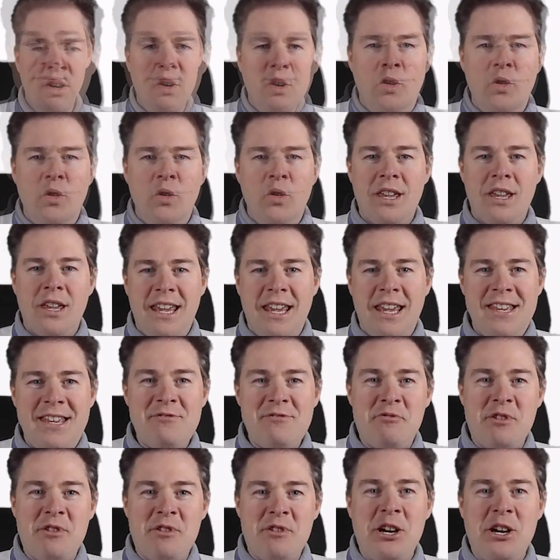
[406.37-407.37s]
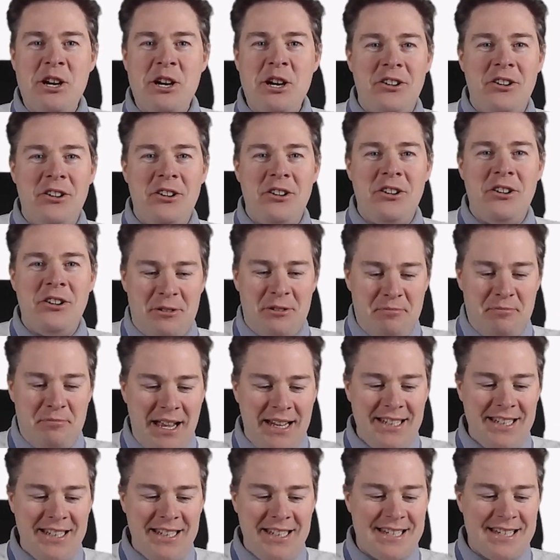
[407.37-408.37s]
Okay, we are at our
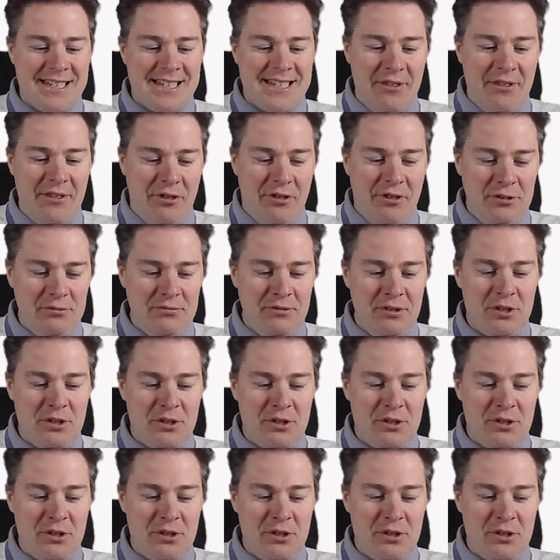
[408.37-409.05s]
managed iPhone,